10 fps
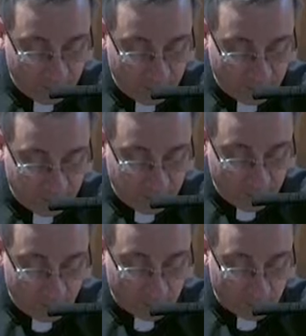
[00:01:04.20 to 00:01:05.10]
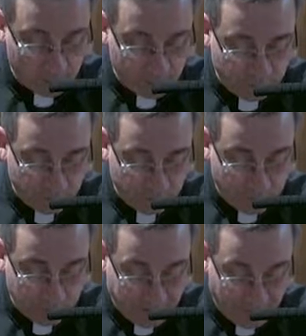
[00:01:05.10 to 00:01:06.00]
and place where
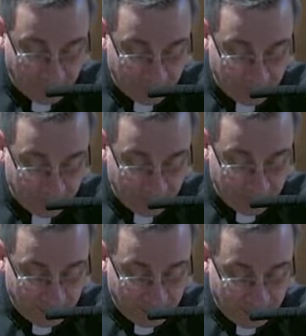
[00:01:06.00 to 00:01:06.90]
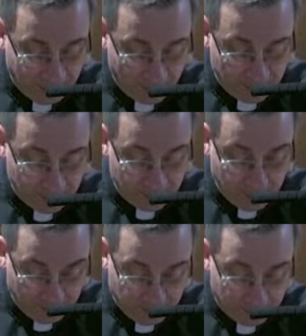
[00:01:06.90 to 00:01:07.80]
crucifixions happened, that was
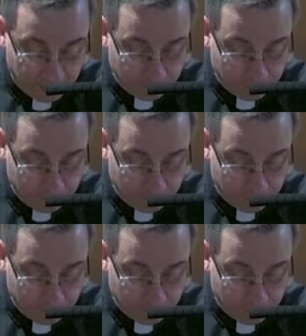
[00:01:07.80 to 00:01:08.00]
enough.